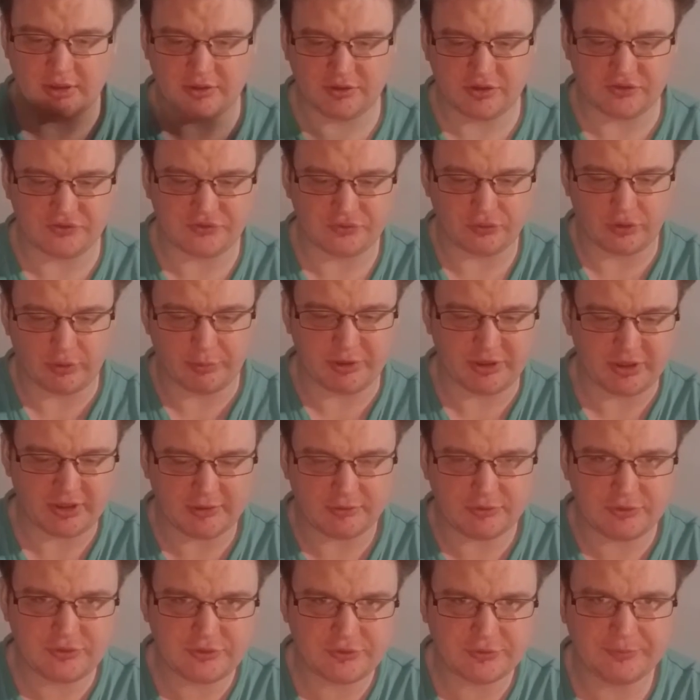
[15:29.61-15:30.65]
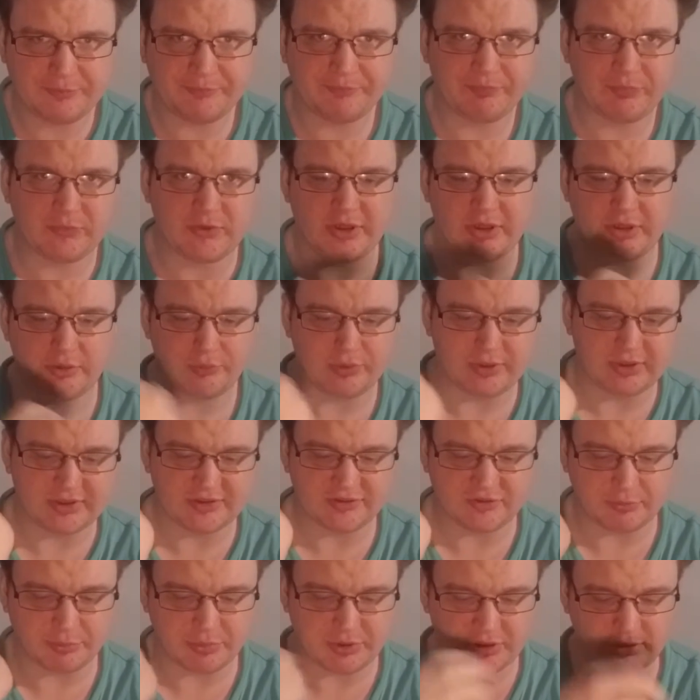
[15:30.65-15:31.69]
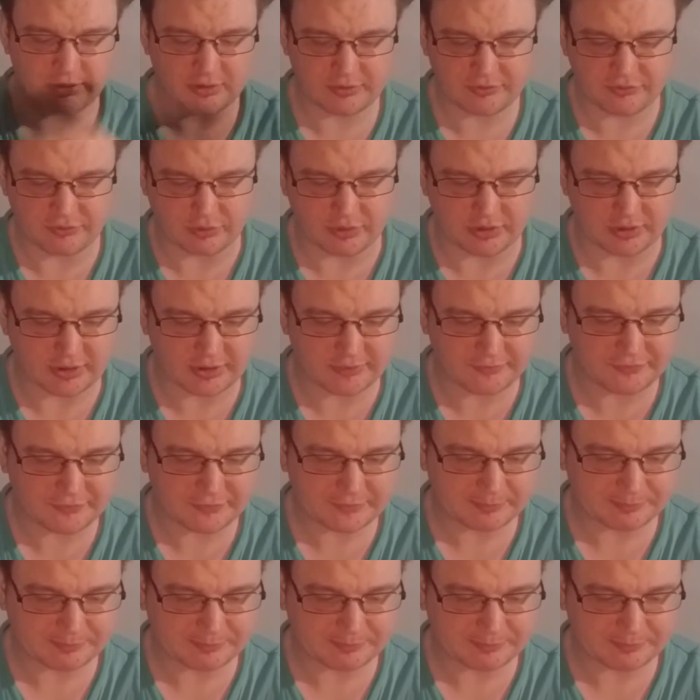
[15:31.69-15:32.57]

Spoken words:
Just rub it out and it will disappear soon enough.